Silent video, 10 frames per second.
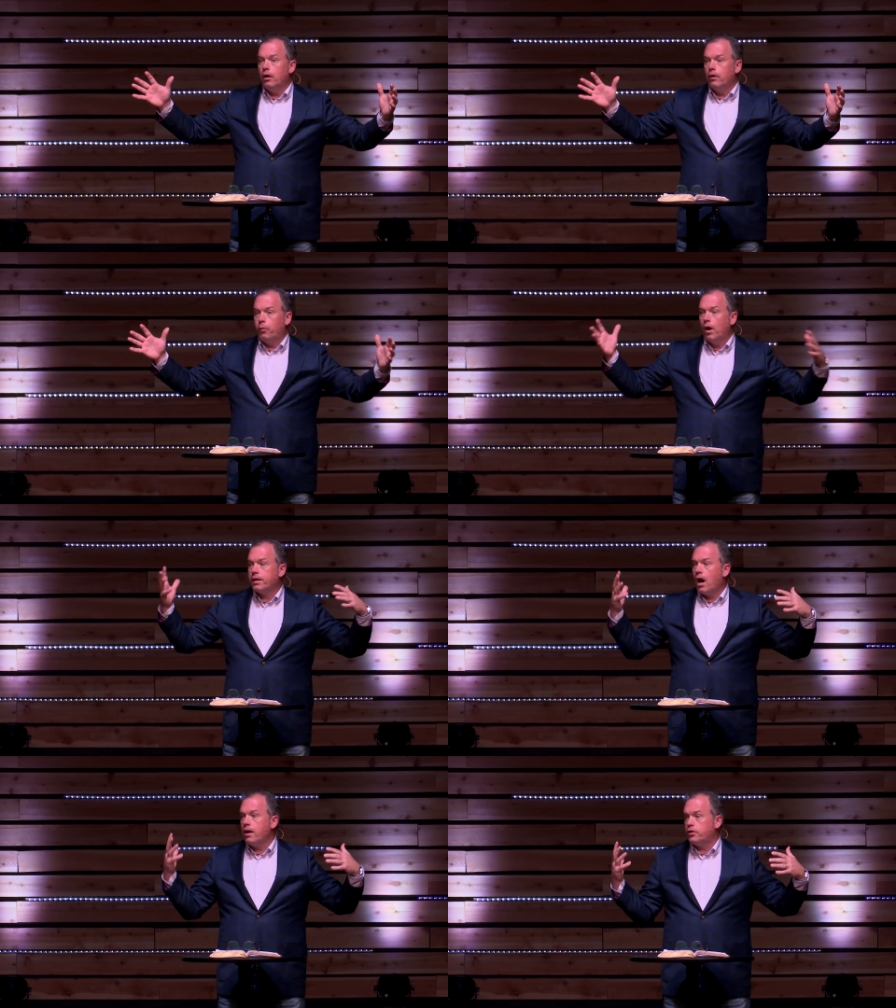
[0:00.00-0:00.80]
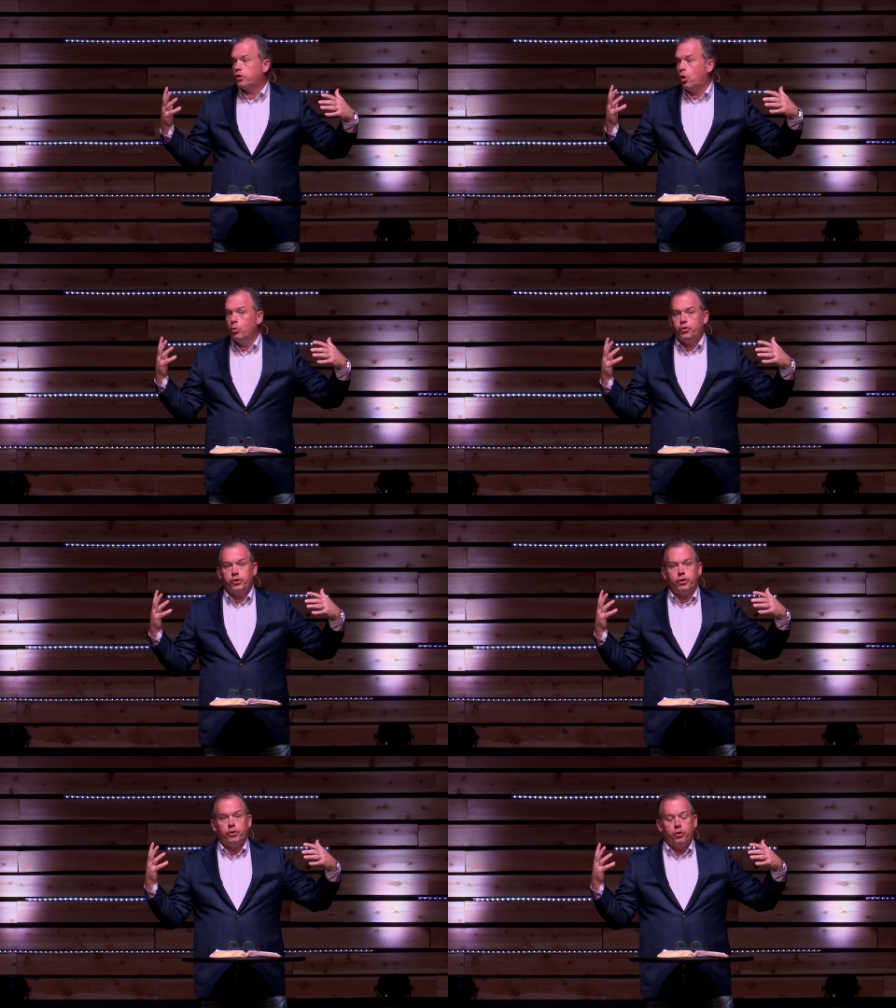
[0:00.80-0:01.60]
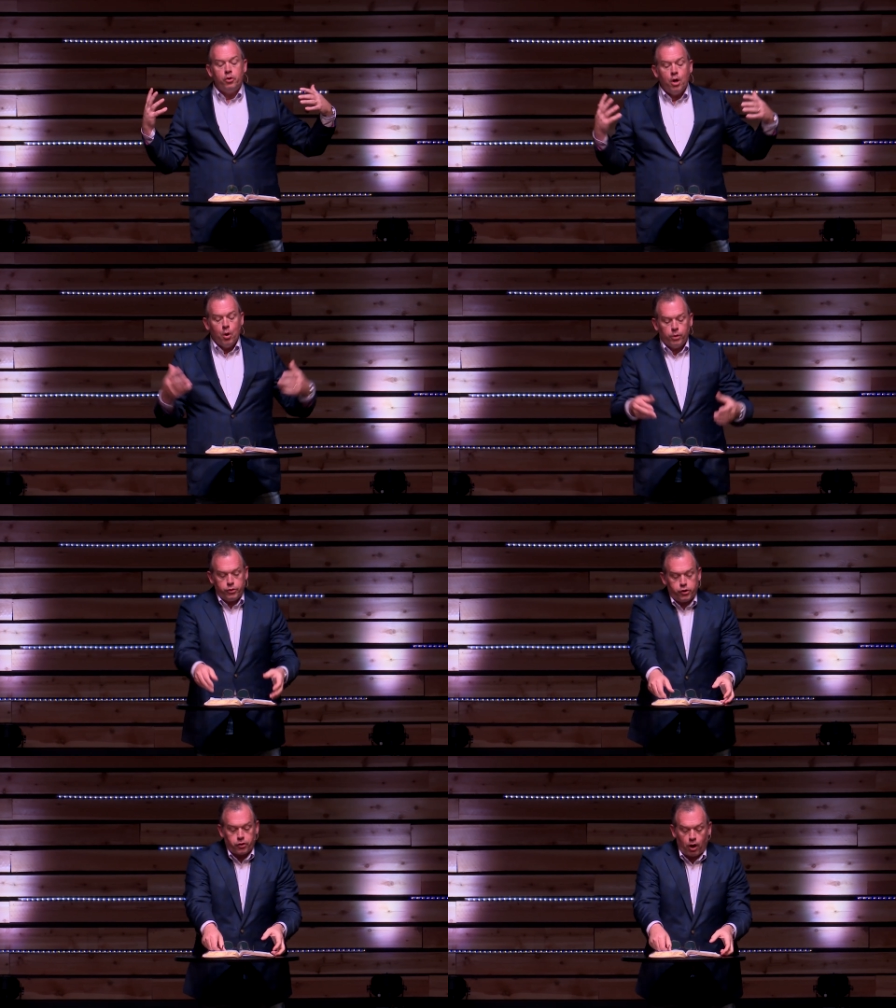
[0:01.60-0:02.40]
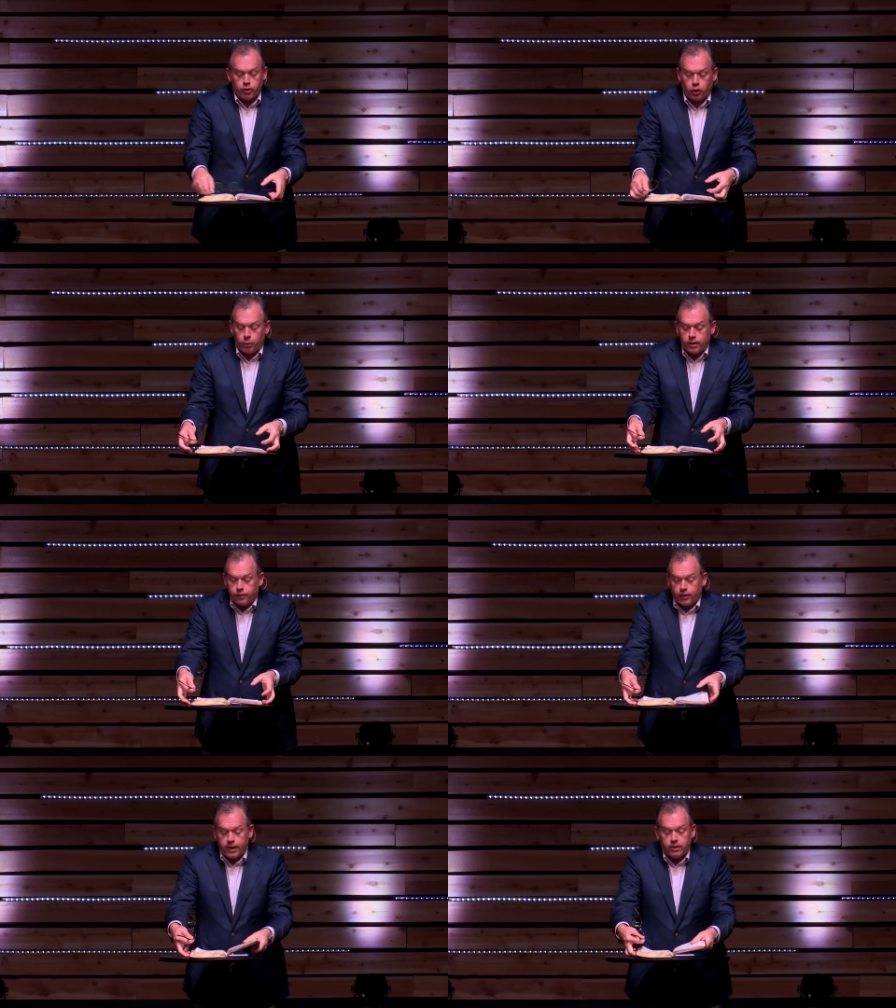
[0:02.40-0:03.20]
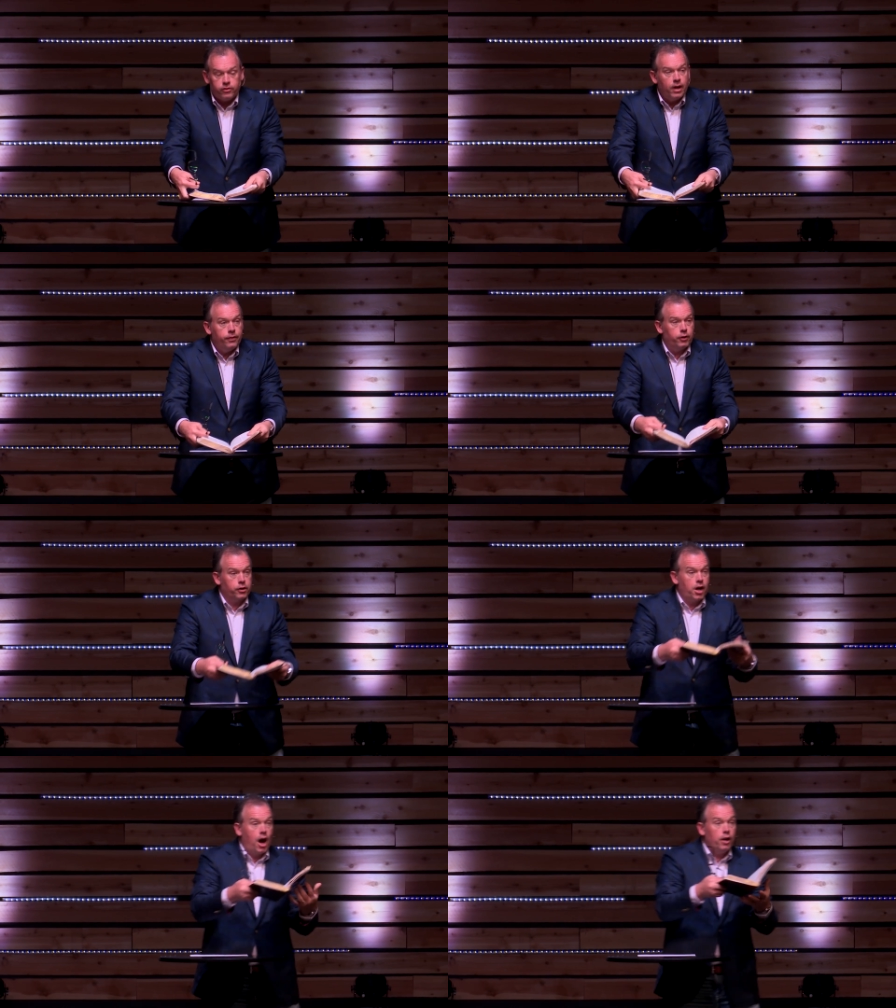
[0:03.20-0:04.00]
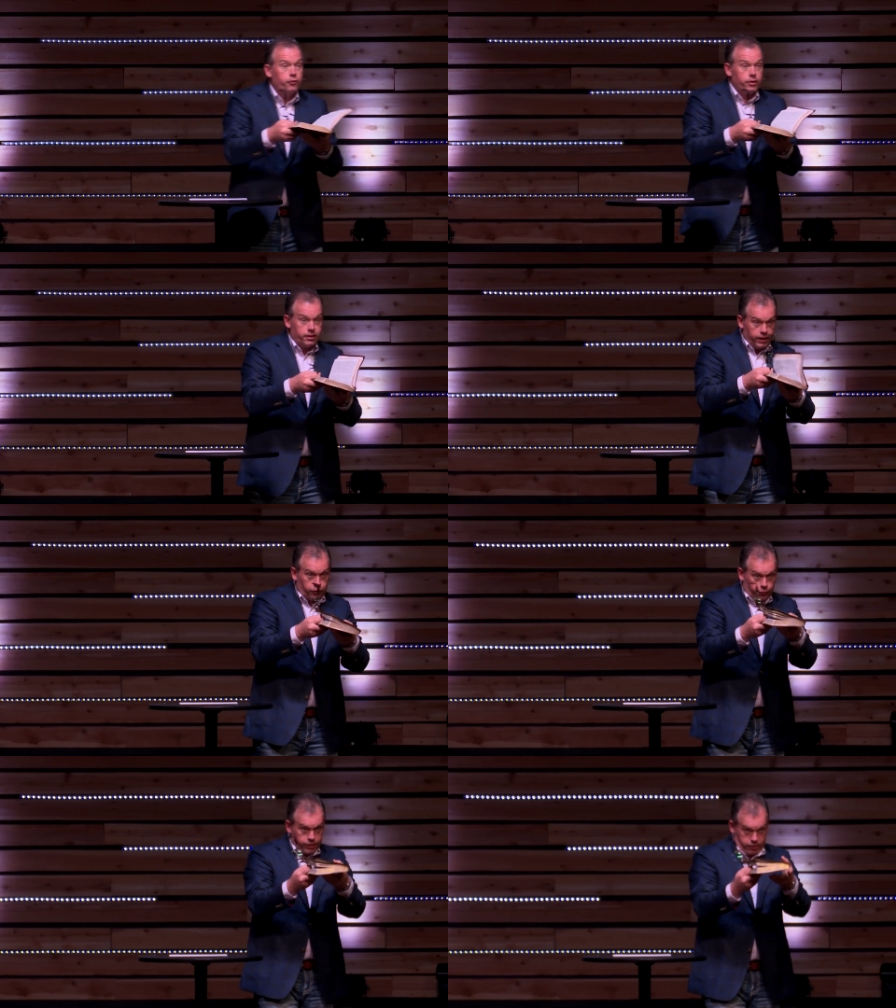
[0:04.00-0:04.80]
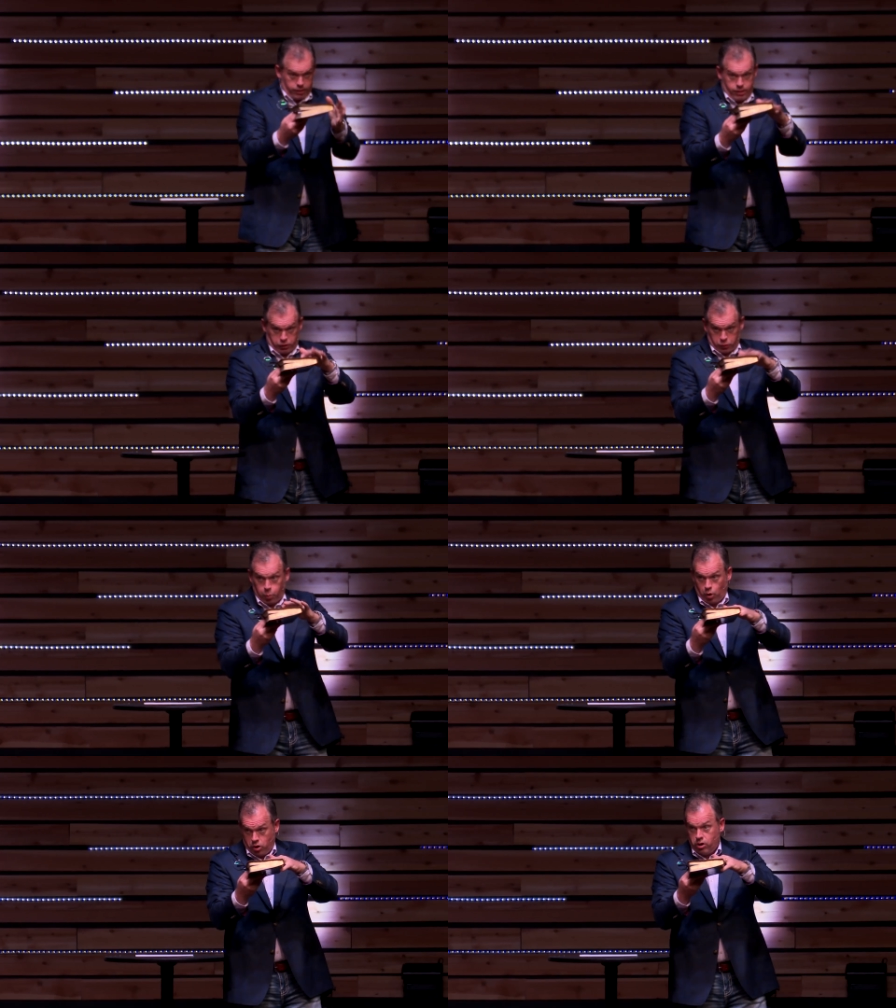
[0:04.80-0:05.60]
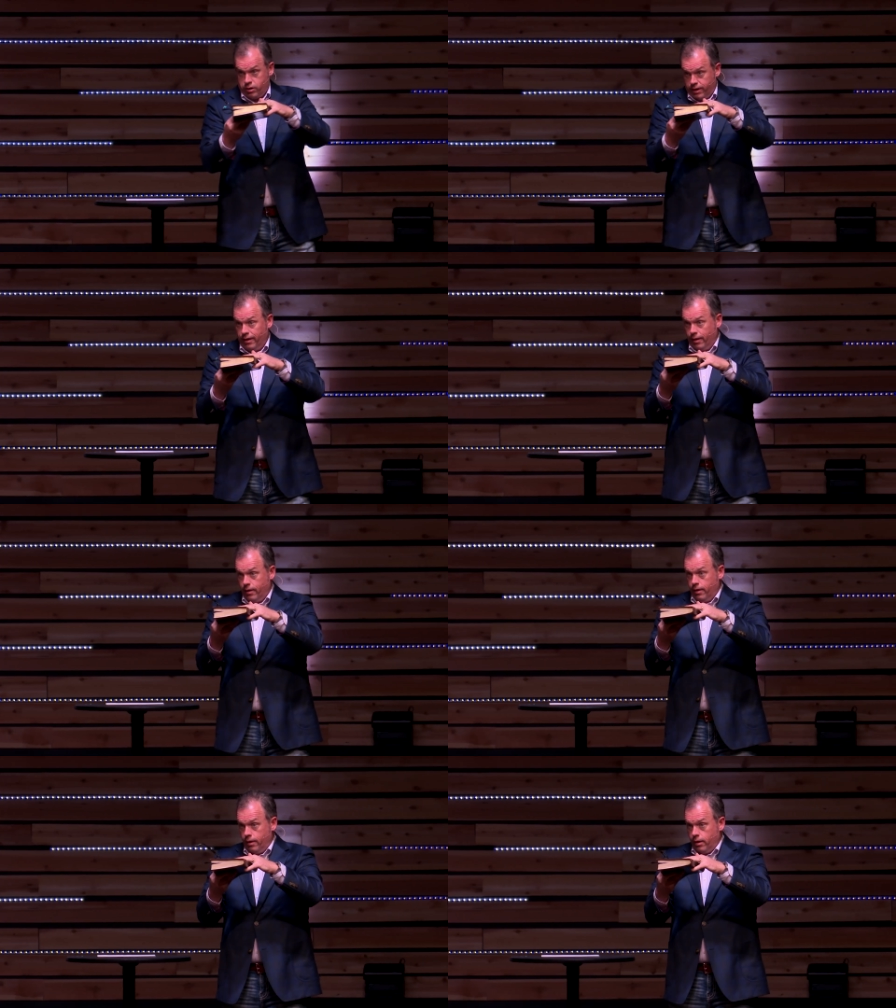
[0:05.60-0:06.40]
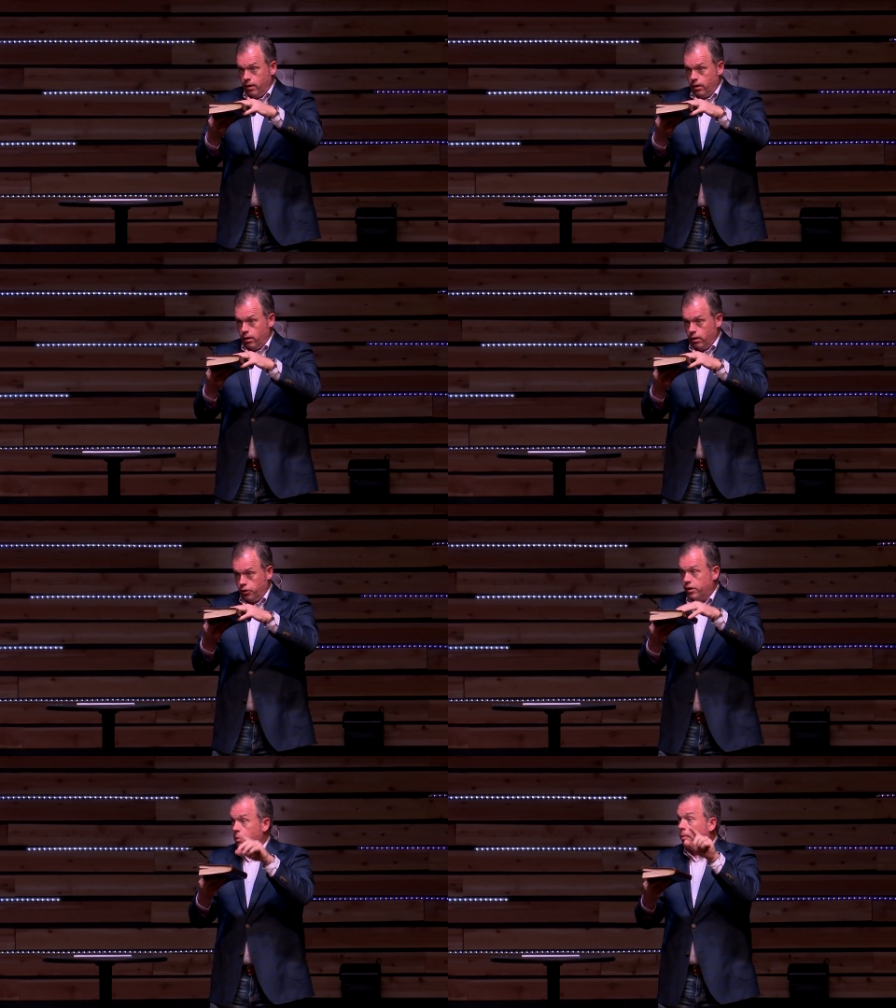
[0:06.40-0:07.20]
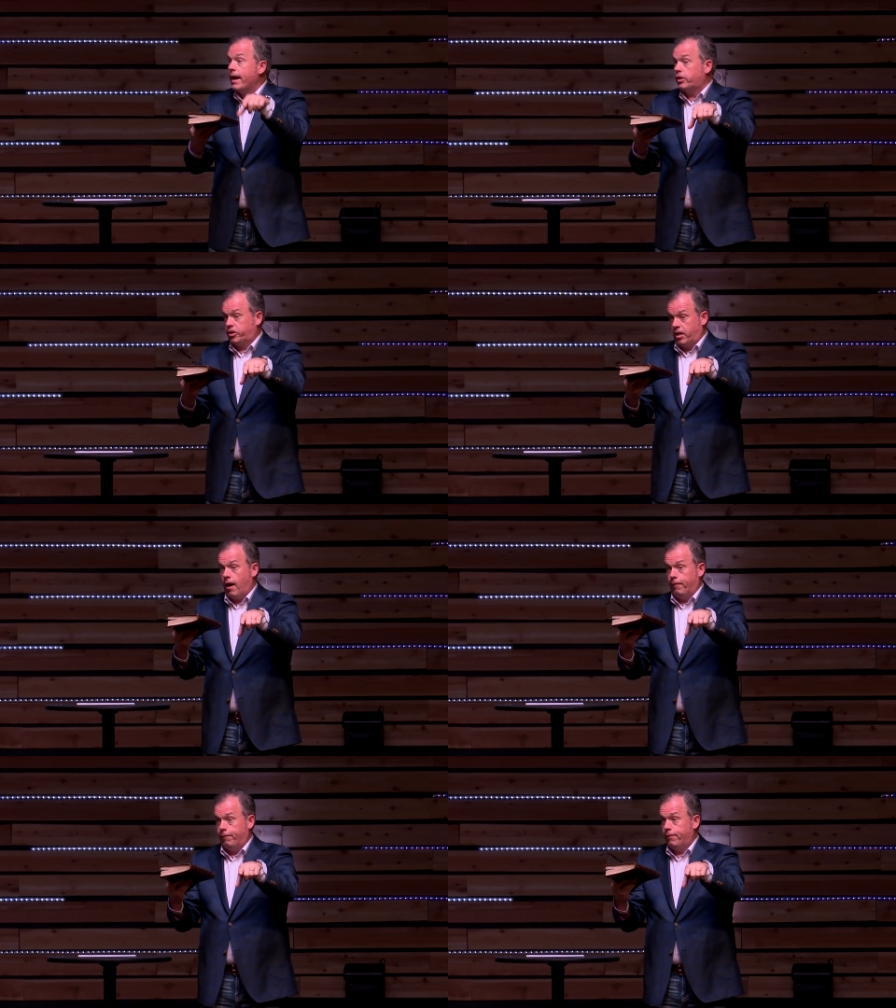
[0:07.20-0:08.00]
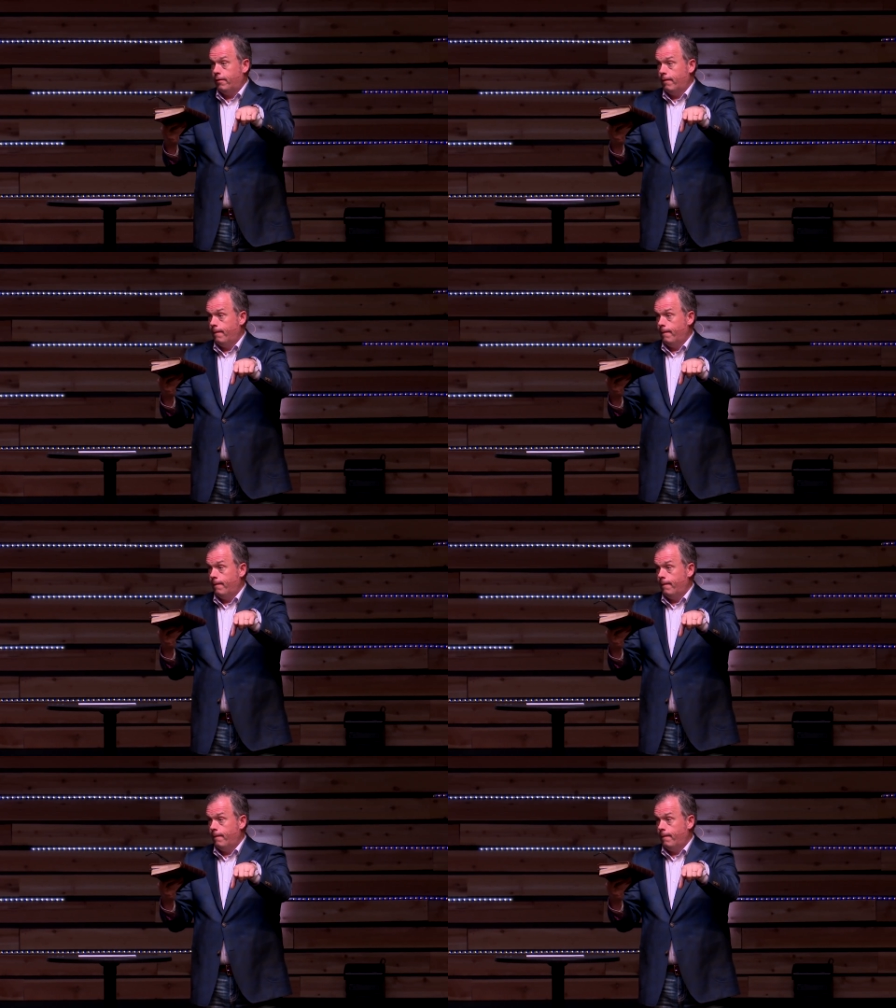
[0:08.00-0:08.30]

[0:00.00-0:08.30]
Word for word: of what God has told you to do, when you start doing things that are contradictory to this word, you're going to break stuff.